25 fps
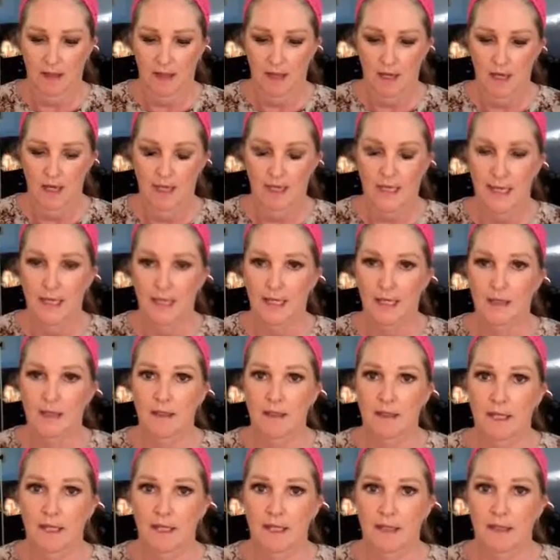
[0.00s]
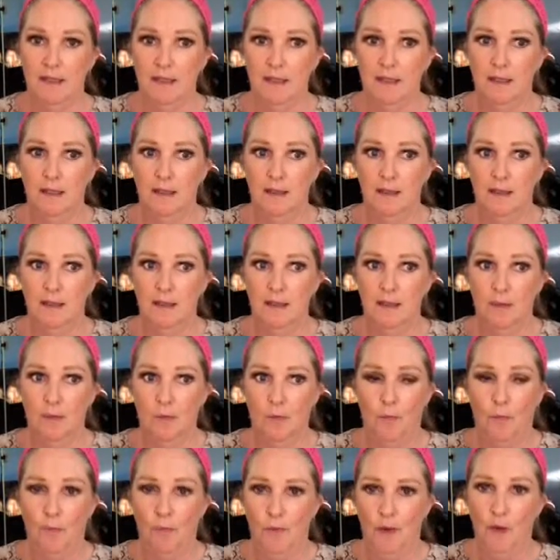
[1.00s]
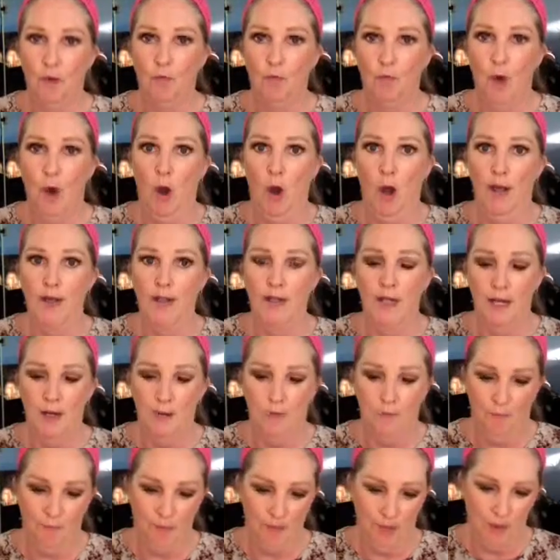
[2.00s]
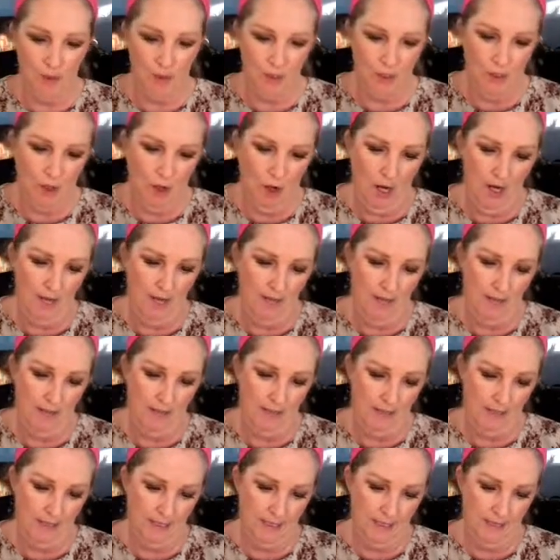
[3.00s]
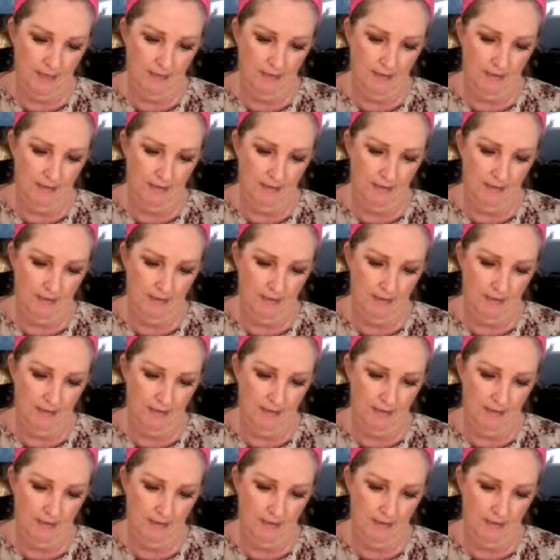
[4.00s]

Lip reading: It doesn't feel right. It feels like that's